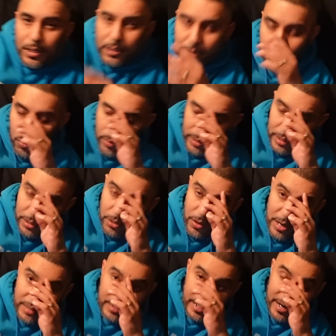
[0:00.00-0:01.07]
So we're going to go
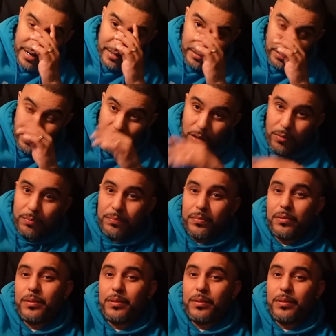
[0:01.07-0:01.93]
out there and, you know,